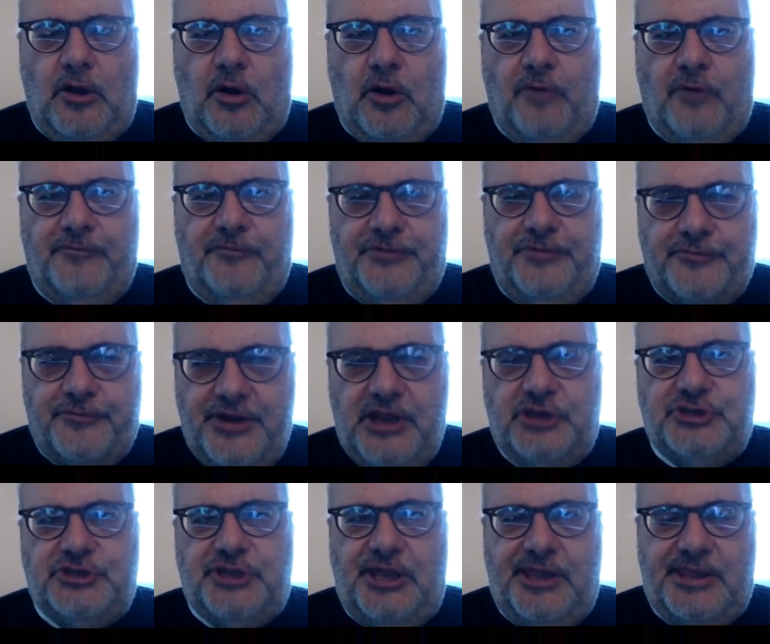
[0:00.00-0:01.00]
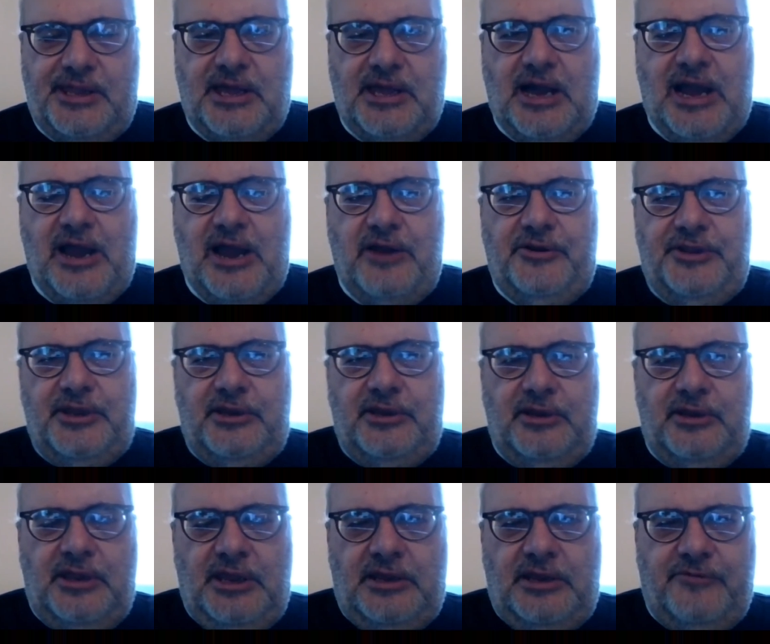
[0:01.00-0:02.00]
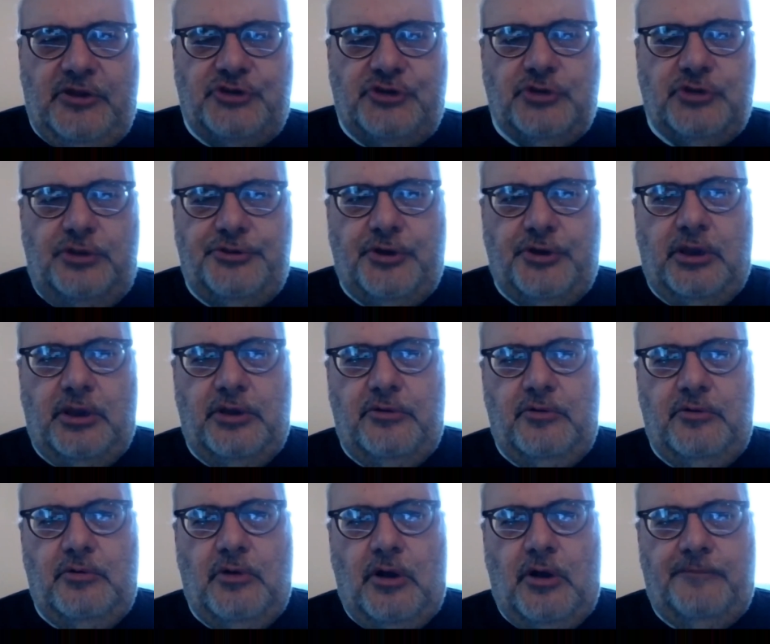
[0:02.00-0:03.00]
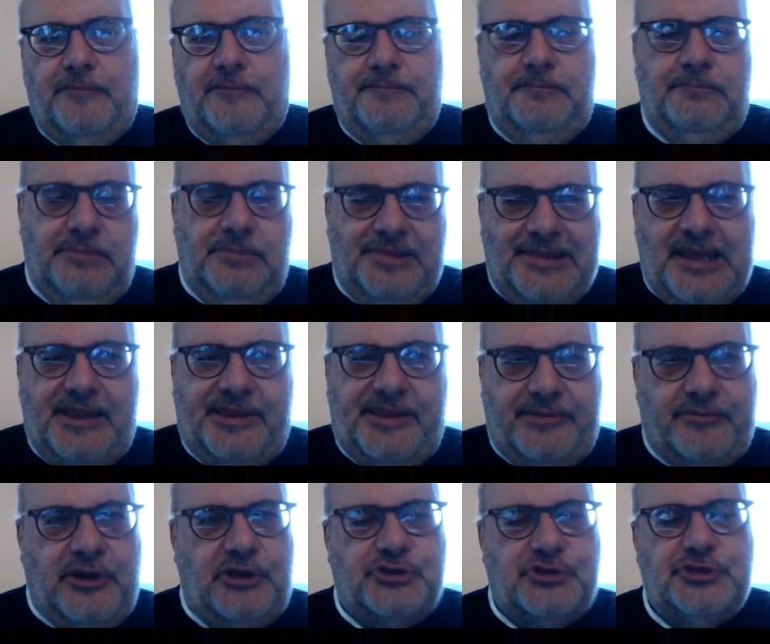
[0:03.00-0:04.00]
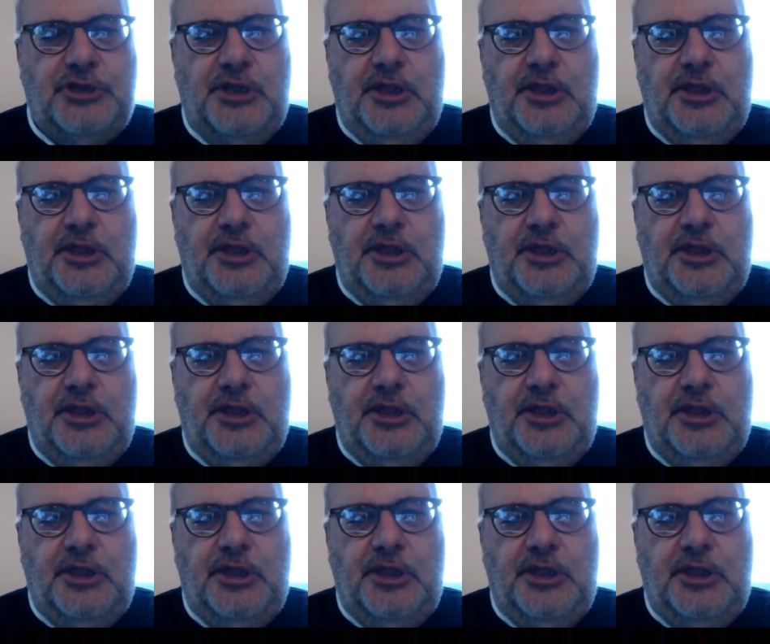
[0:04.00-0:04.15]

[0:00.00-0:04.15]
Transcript: of the rich is higher than individual dollar of less rich.